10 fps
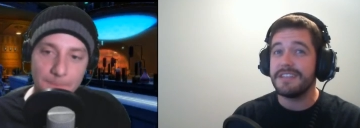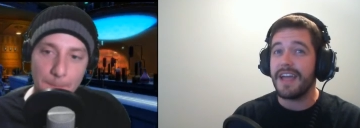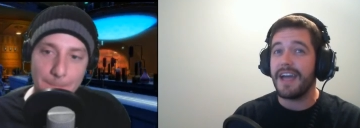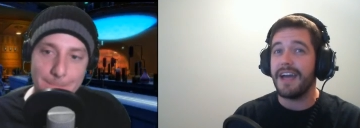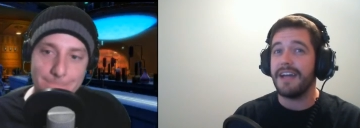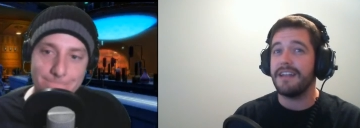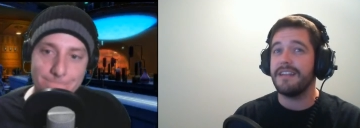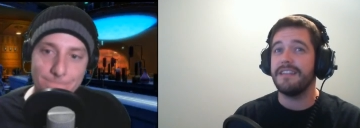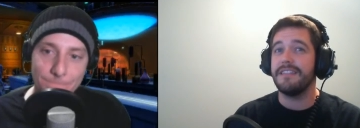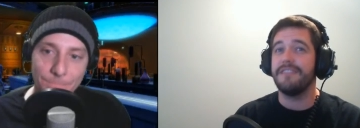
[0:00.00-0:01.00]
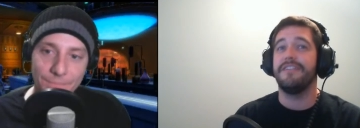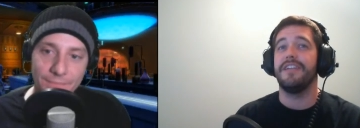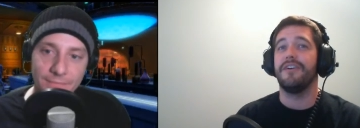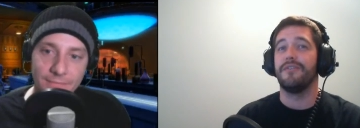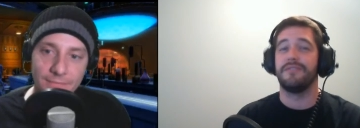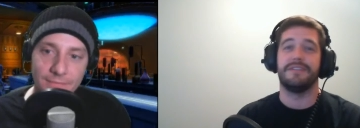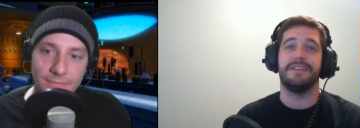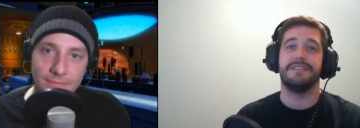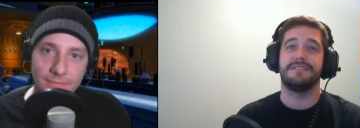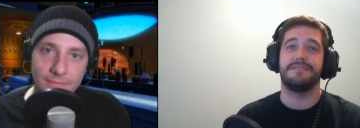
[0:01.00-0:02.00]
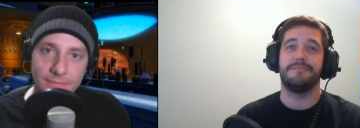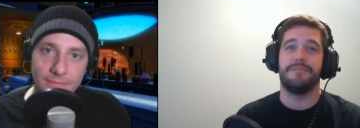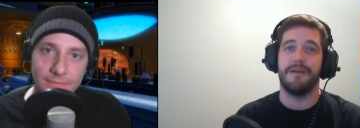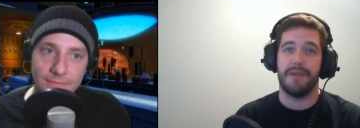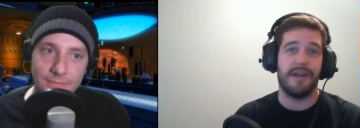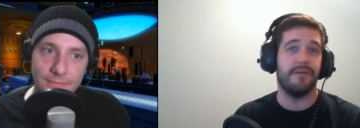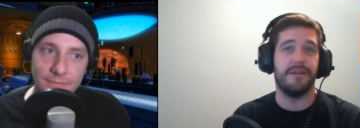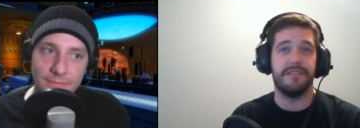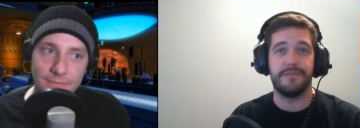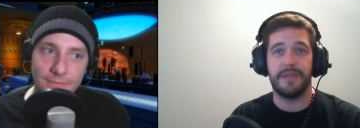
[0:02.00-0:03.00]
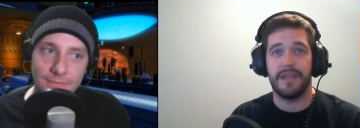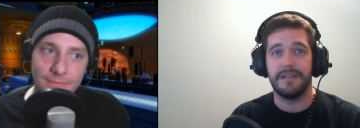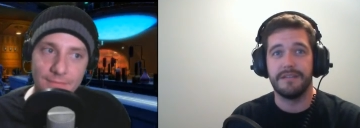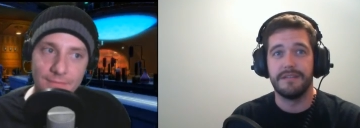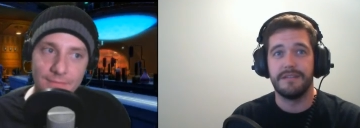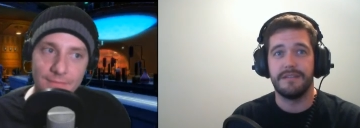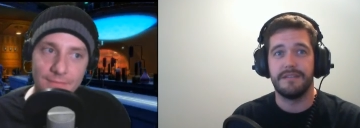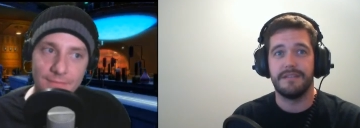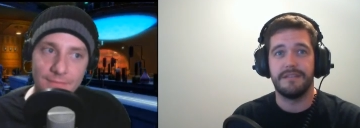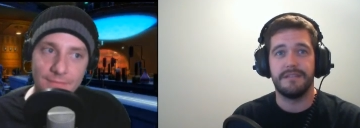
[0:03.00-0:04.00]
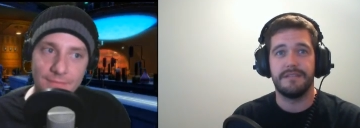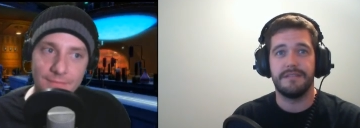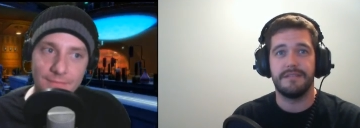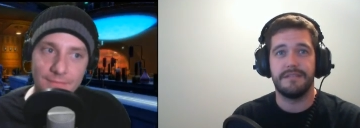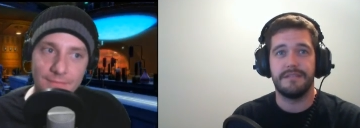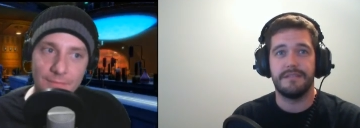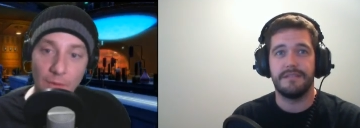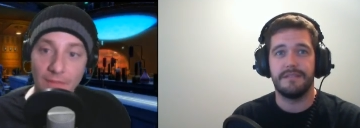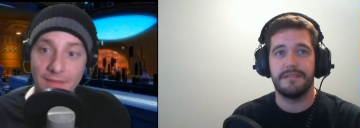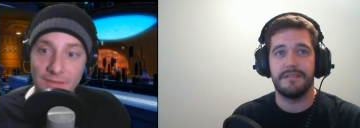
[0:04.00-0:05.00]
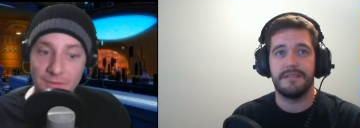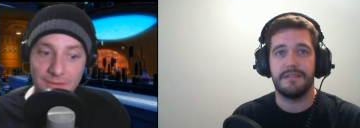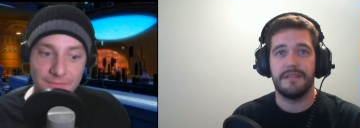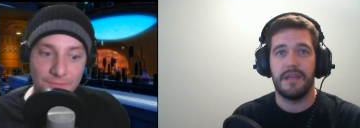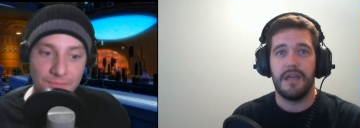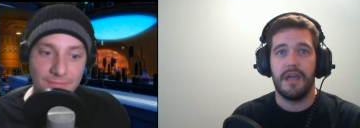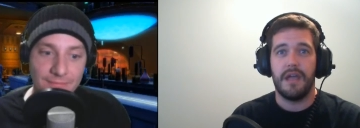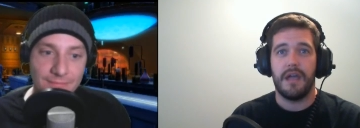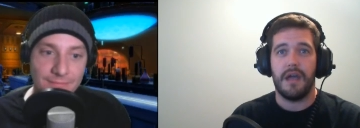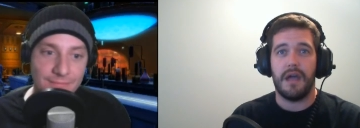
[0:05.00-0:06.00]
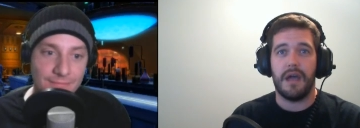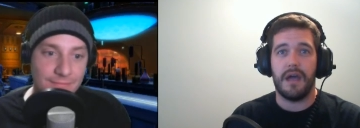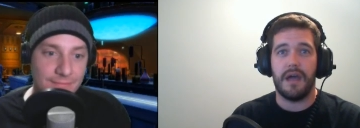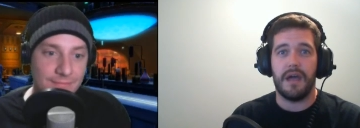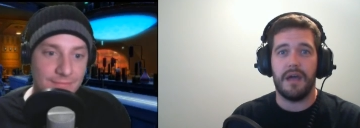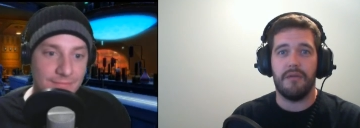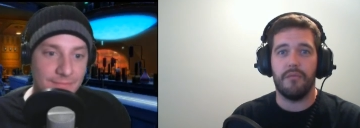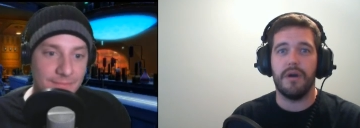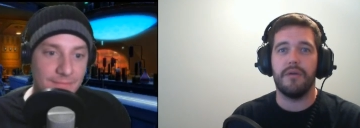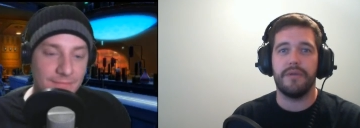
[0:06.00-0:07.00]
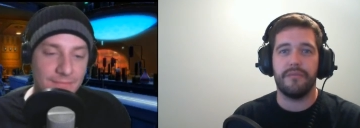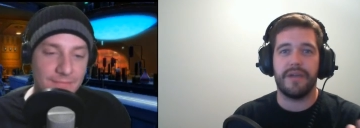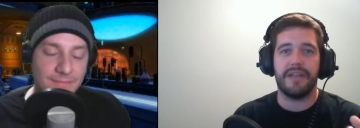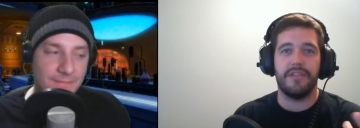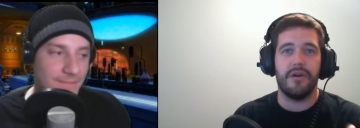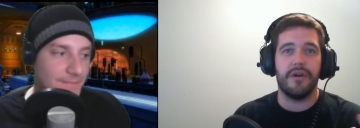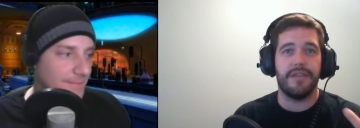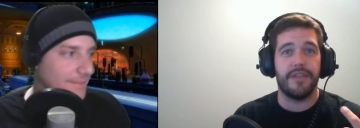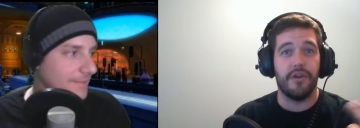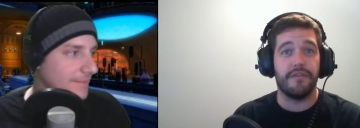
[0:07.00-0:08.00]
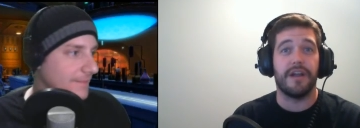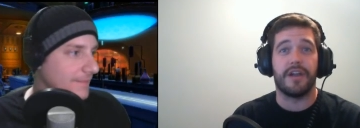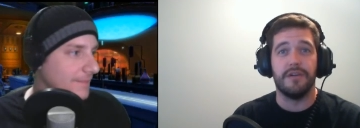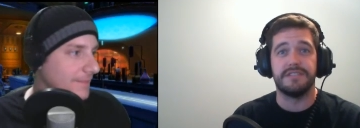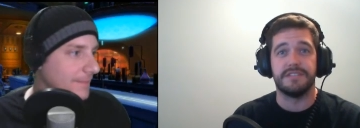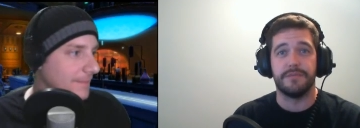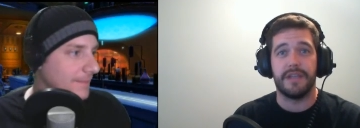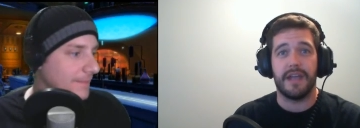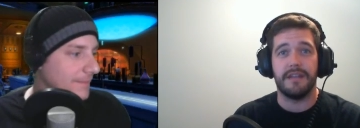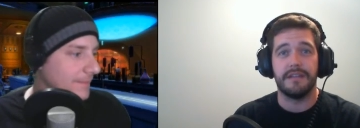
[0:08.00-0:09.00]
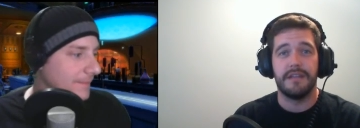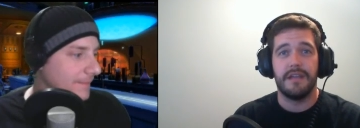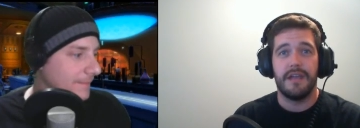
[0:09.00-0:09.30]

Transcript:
Speaker 1: than the video released by BioWare this weekend? What, this one? Uh, well, we, we got no, uh, the Novare Coast this weekend.